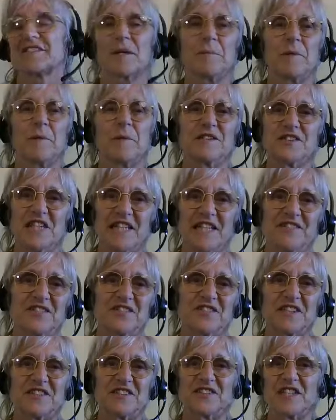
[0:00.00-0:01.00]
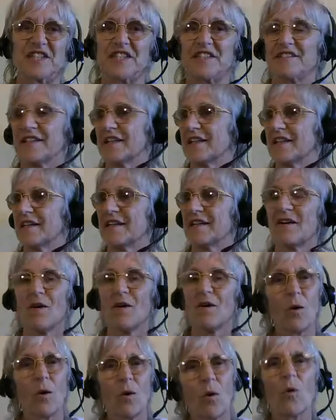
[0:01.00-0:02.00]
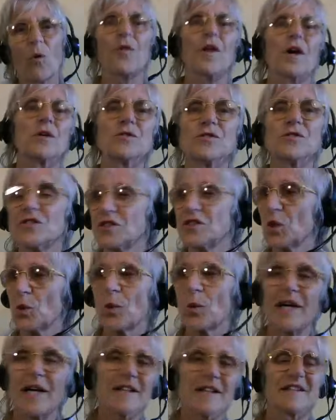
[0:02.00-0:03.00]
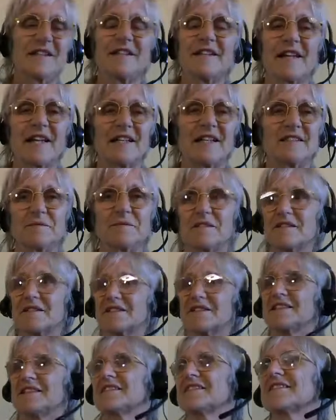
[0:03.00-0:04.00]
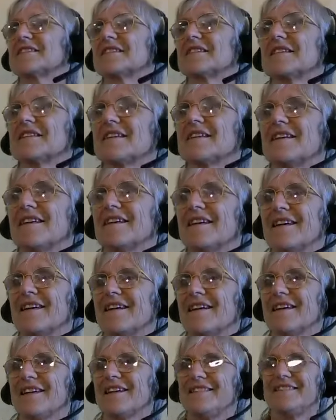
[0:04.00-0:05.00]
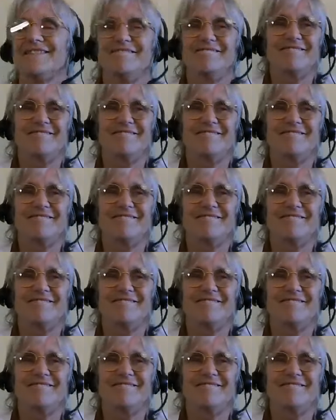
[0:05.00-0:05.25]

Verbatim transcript: so much interested in all those doings and things because it's it,